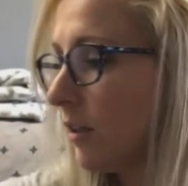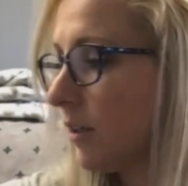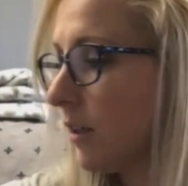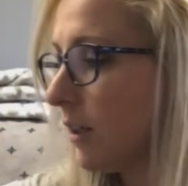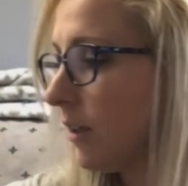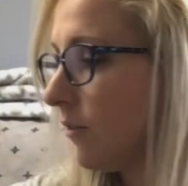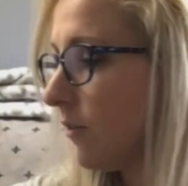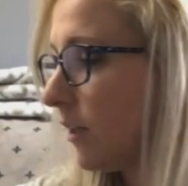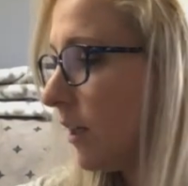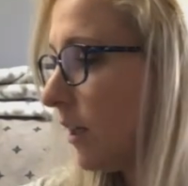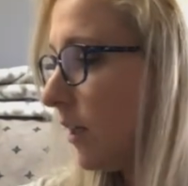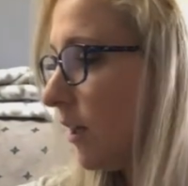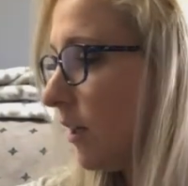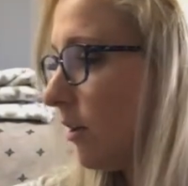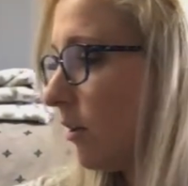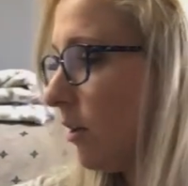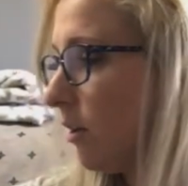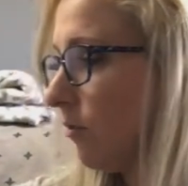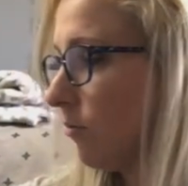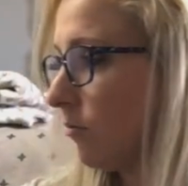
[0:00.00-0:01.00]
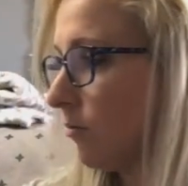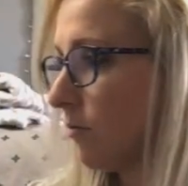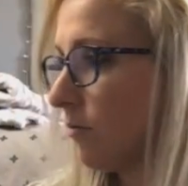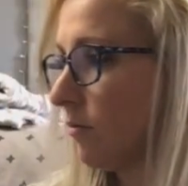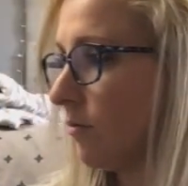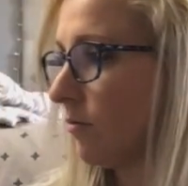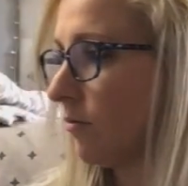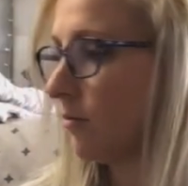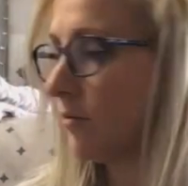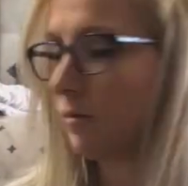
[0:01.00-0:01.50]
leave Kiki alone.
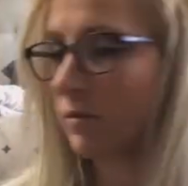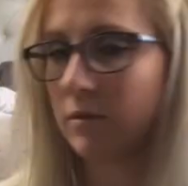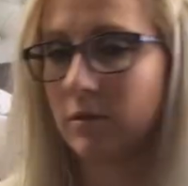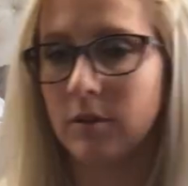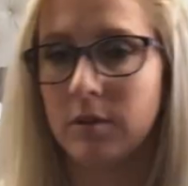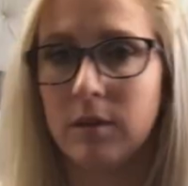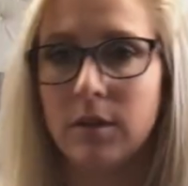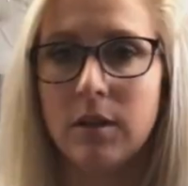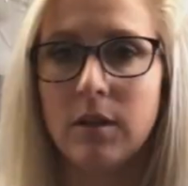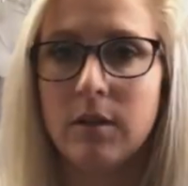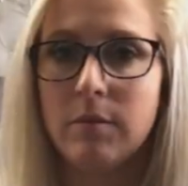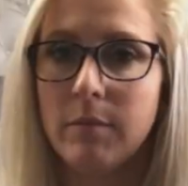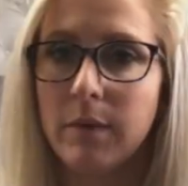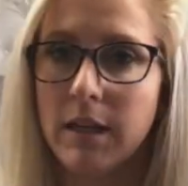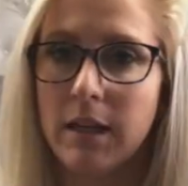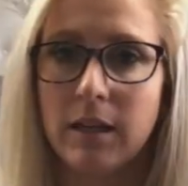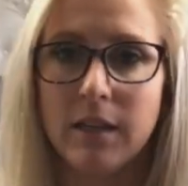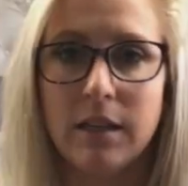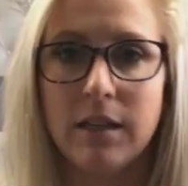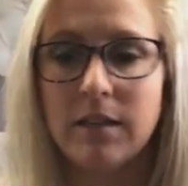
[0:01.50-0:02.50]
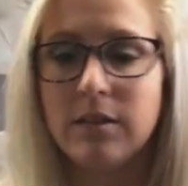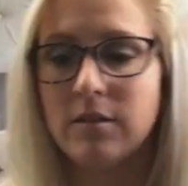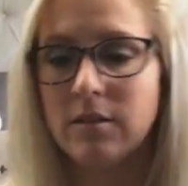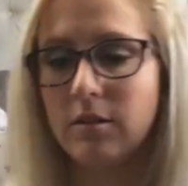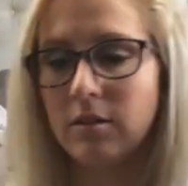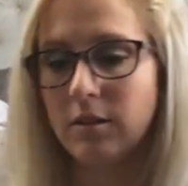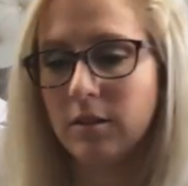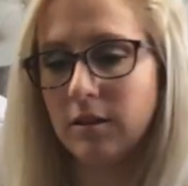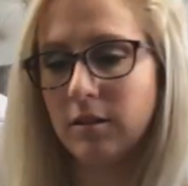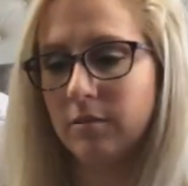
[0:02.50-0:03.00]
Man, he's
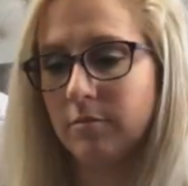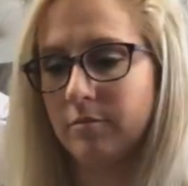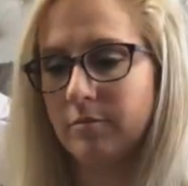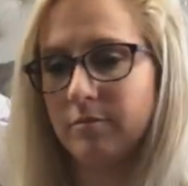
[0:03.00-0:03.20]
on him.